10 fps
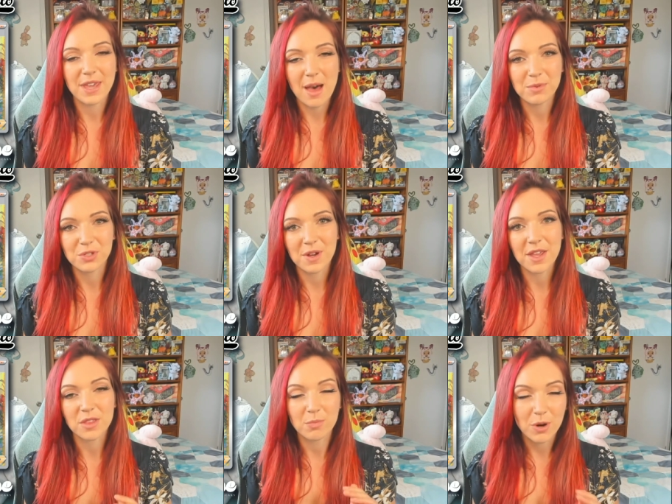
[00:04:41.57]

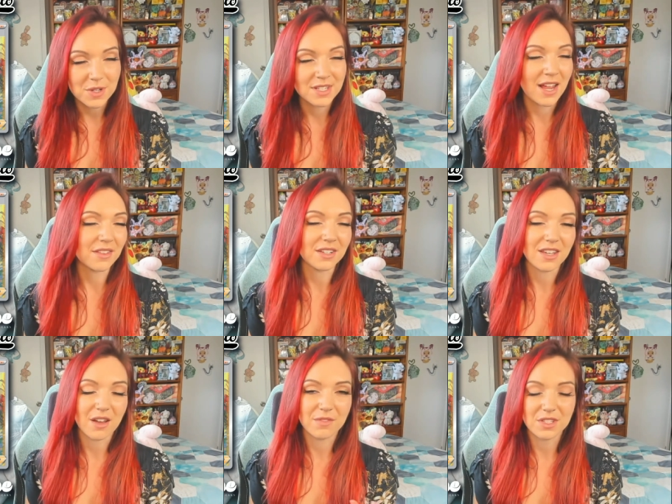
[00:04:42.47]
capturing the
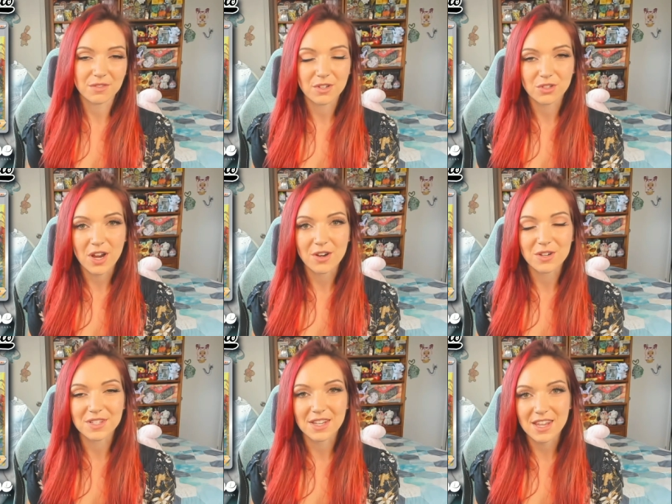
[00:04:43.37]
personality of the different
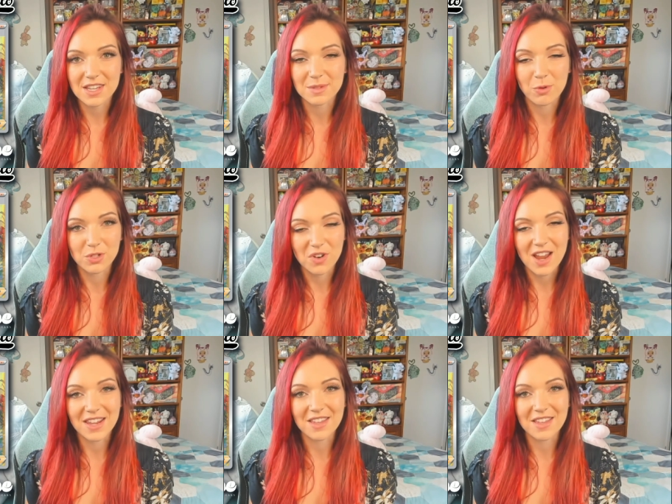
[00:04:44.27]
trainers that he's portraying